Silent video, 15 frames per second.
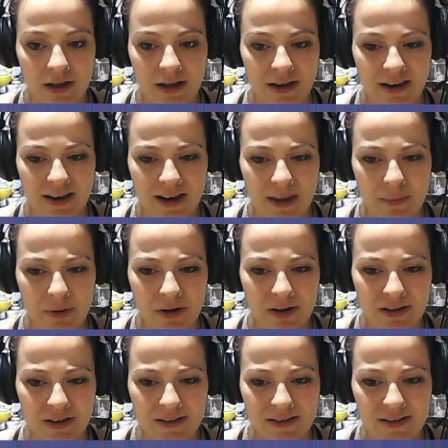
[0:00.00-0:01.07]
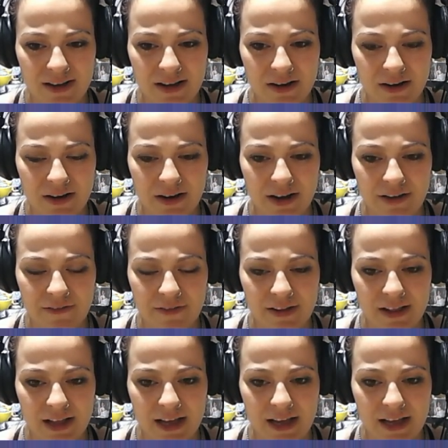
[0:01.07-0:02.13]
neighborhoods here, I feel
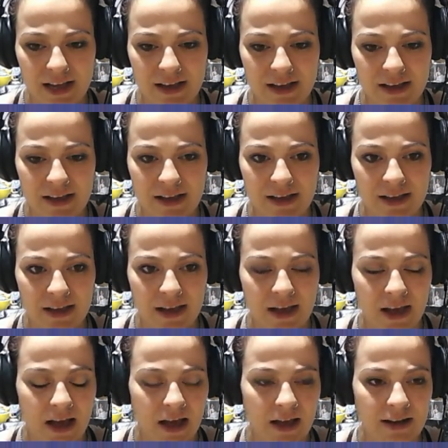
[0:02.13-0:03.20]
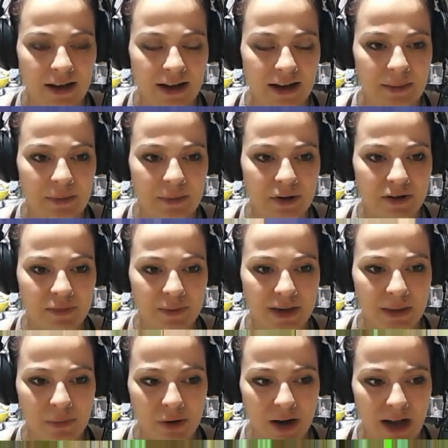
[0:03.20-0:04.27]
like. Not neighborhoods, we
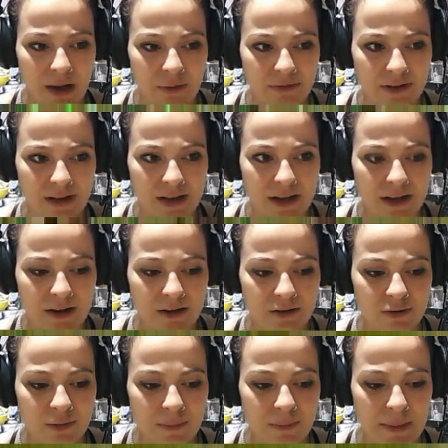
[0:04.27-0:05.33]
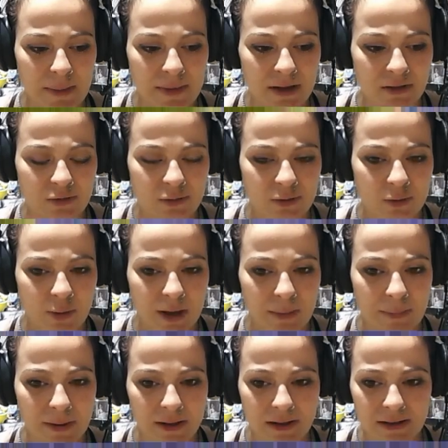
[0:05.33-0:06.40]
need more housing here. So maybe I'll do a quick
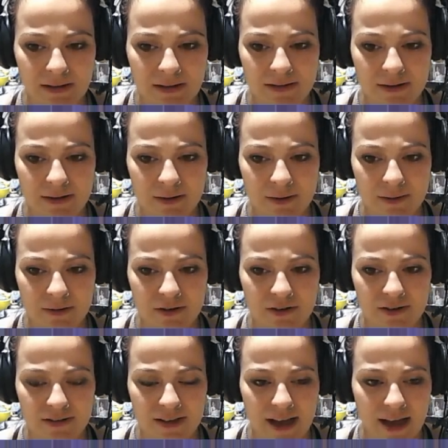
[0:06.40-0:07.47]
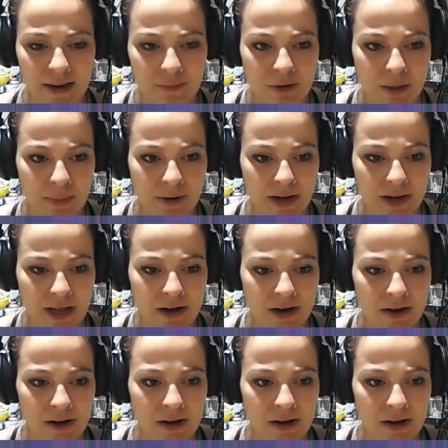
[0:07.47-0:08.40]
build too, to just add a property here.